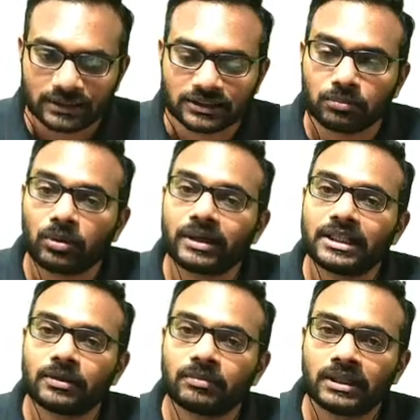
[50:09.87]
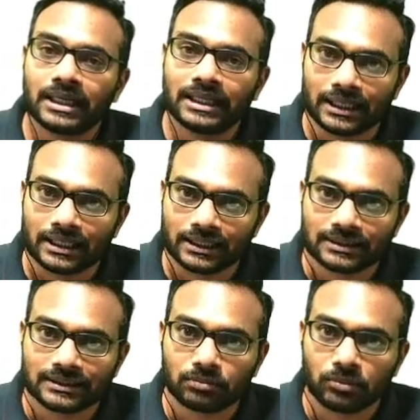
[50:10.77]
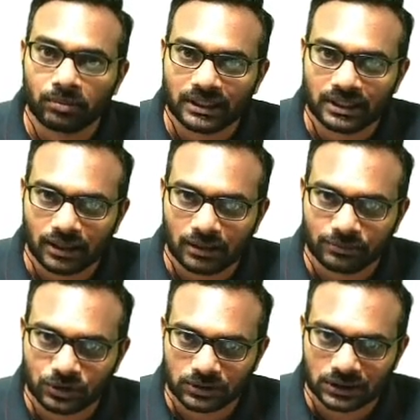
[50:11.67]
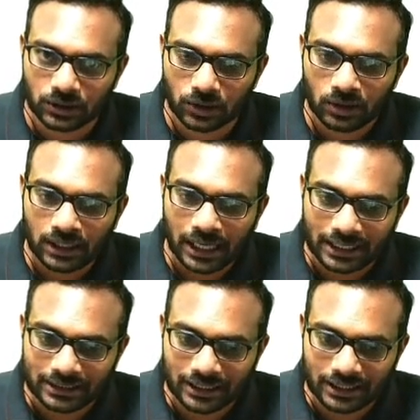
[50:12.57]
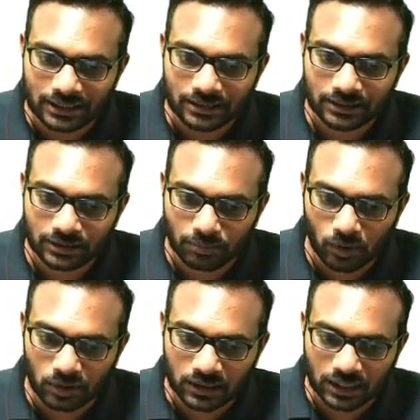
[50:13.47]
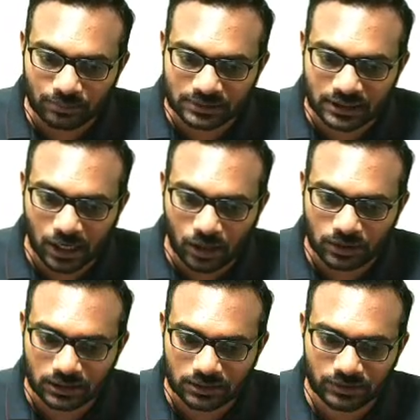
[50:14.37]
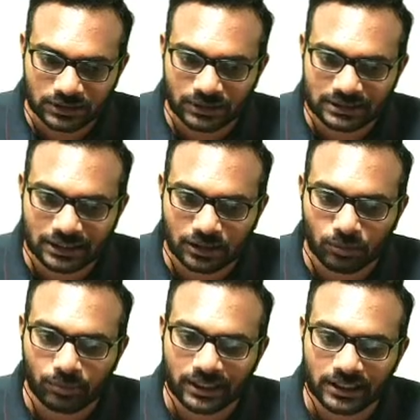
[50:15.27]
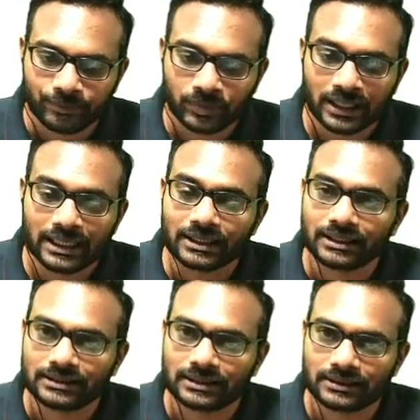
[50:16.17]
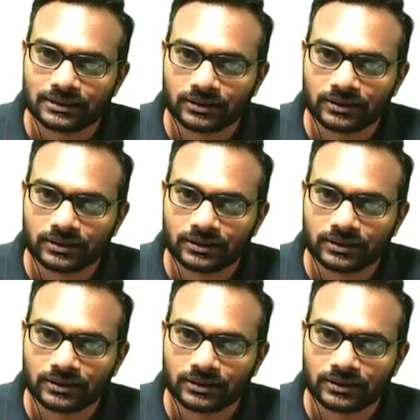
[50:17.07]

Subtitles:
The momentum decreases, momentum comes to 0, and then the ball comes down, which means that the momentum increases.